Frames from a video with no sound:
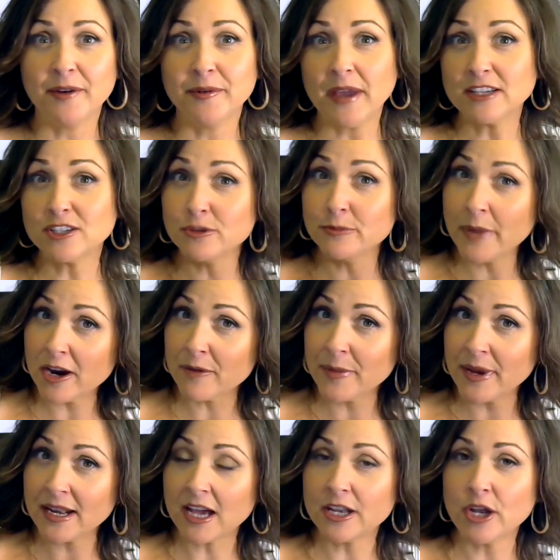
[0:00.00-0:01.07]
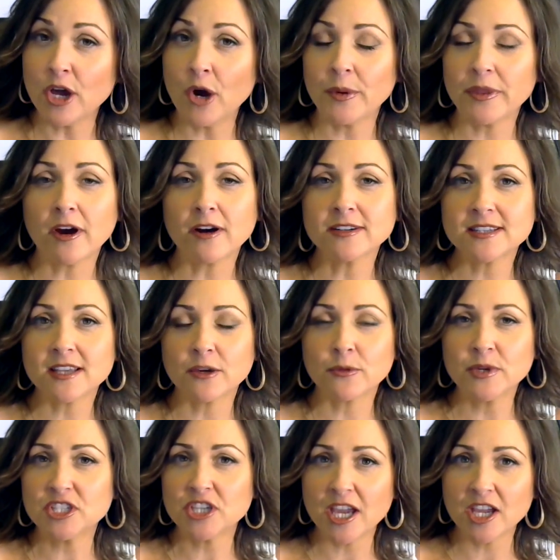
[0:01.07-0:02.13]
As you may or may not know, with heart selling,
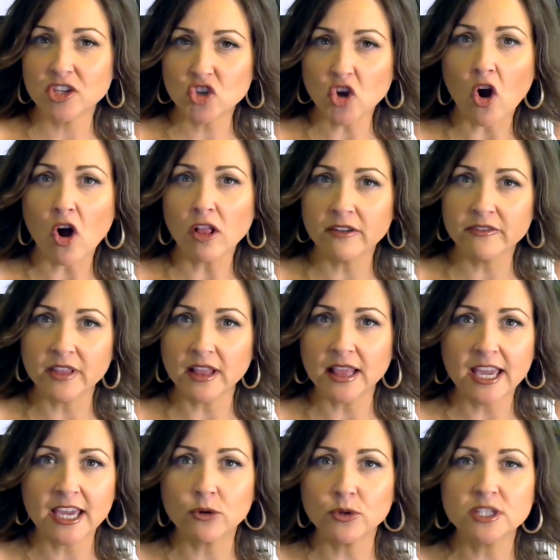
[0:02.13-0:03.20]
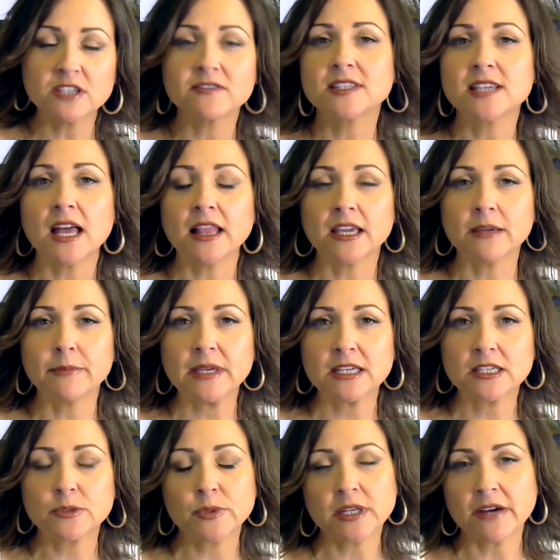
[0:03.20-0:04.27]
we change all of the language of selling
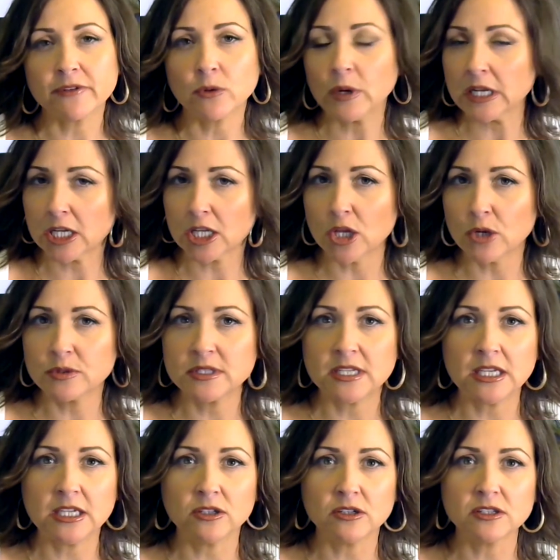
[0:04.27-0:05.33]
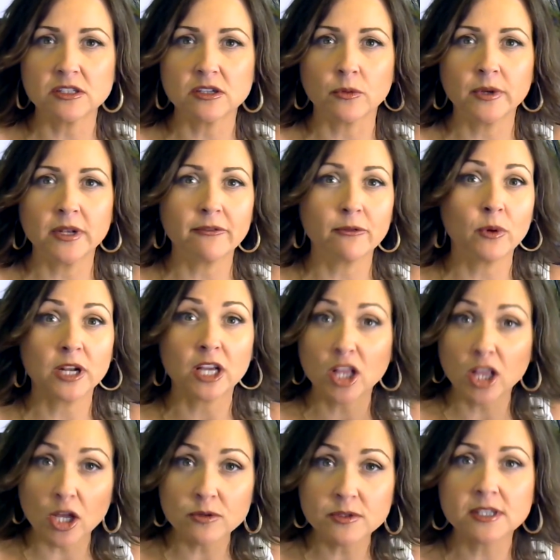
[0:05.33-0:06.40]
because we never want to close deals or we never want to
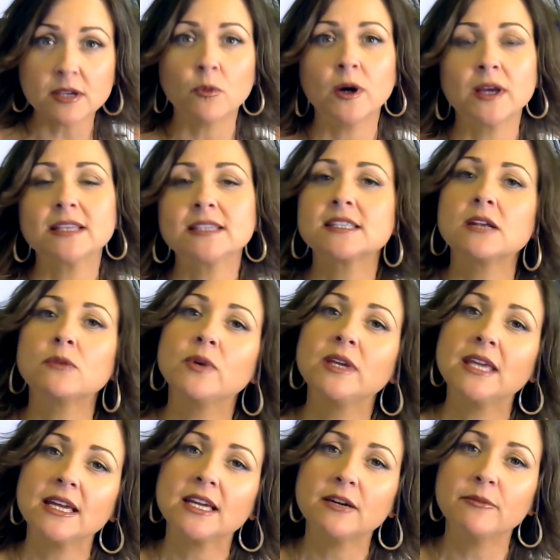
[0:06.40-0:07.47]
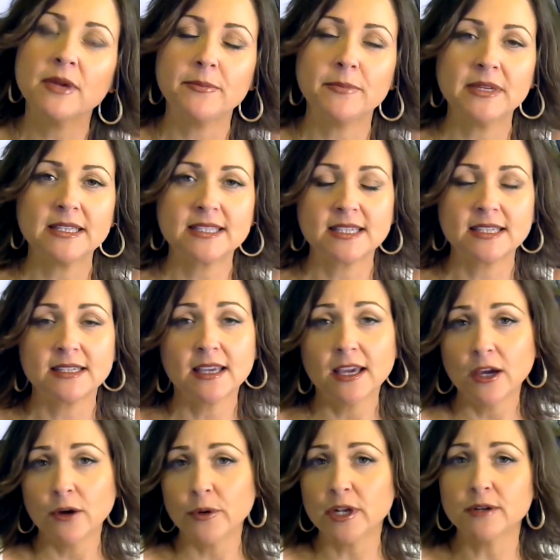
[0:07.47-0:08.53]
close someone. Instead, we get commitments and
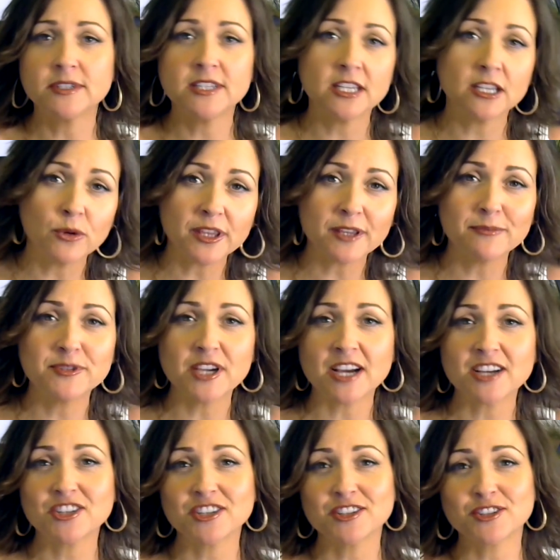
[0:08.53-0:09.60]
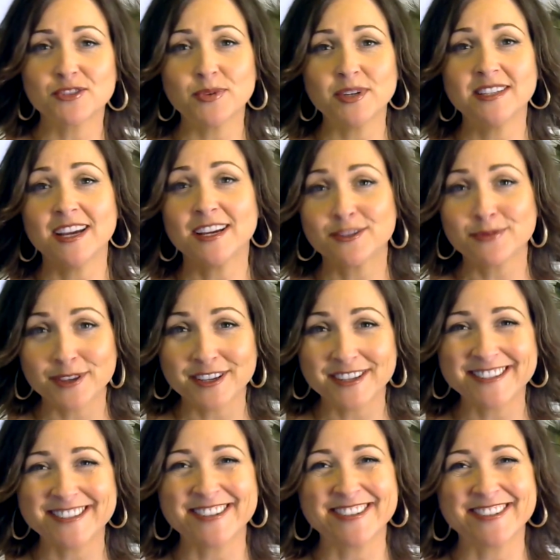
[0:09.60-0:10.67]
we don't deal with objections. We dance with
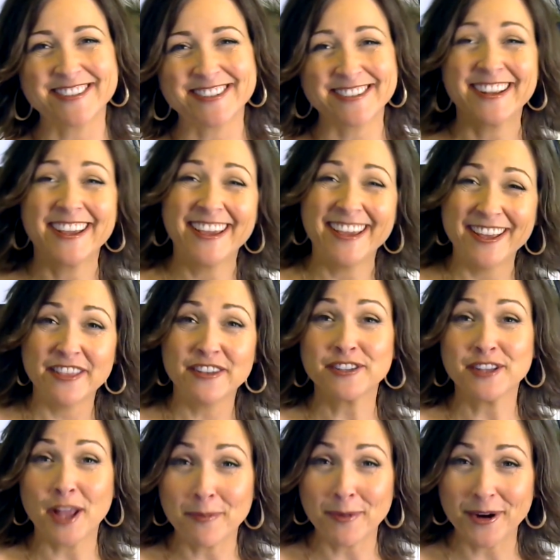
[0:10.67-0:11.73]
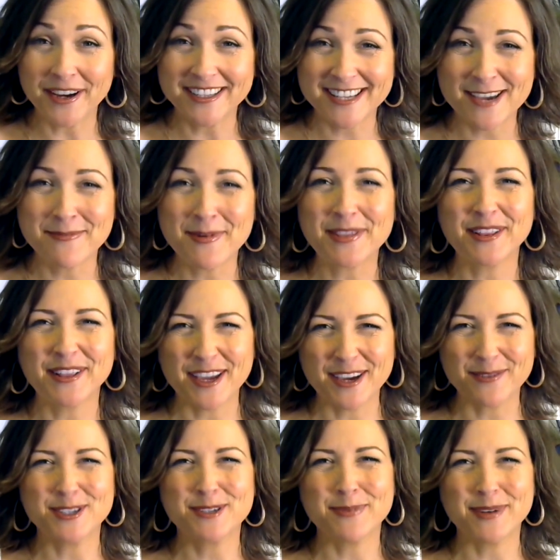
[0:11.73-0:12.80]
concerns. And there's a lot more I could say about the
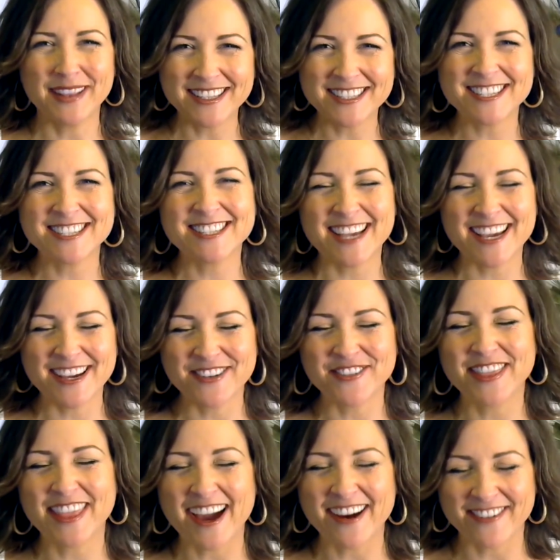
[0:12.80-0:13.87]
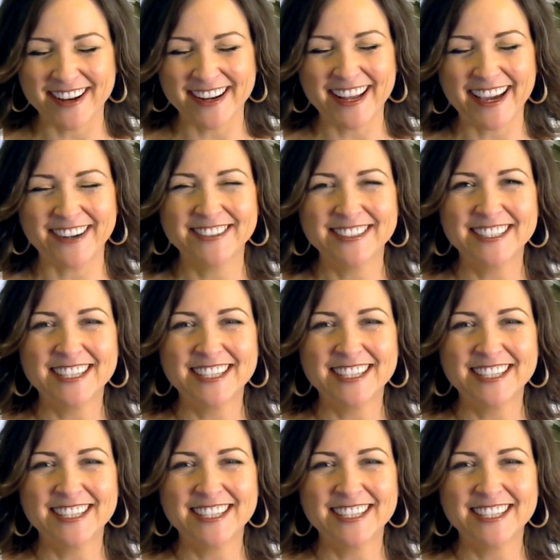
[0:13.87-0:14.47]
language, but let's just take it with that right now.